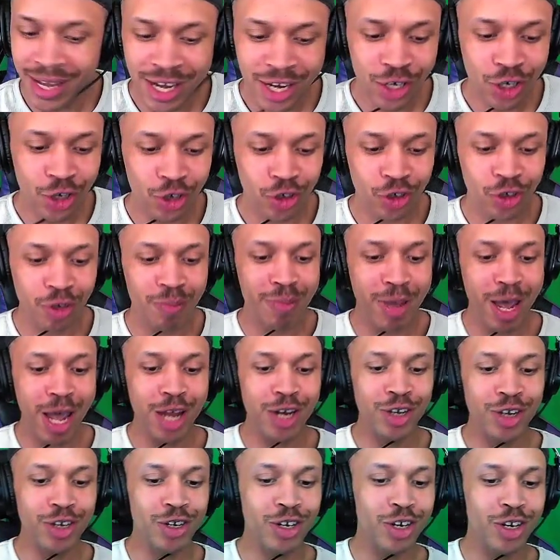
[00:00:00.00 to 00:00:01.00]
Just
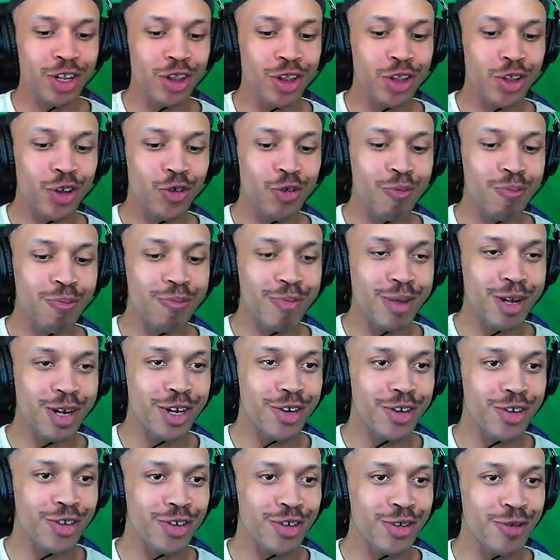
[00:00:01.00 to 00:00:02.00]
imagine a little
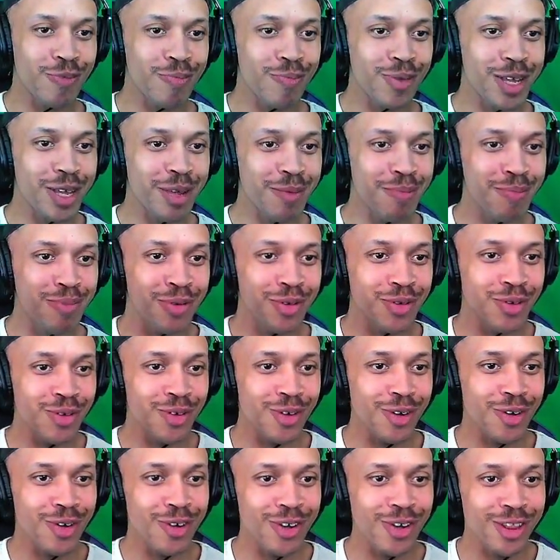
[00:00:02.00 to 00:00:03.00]
miniature people
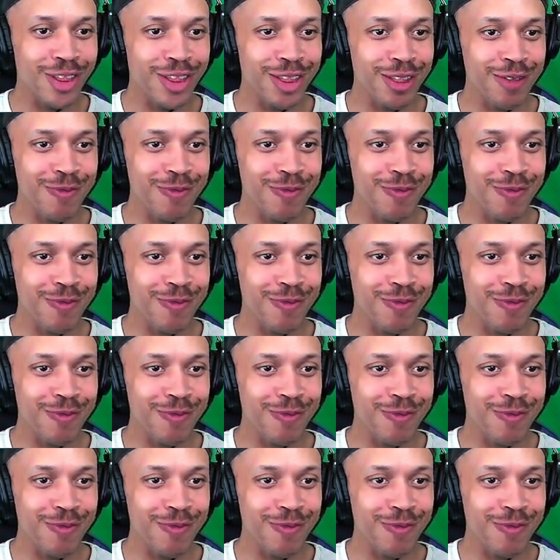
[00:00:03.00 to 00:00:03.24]
on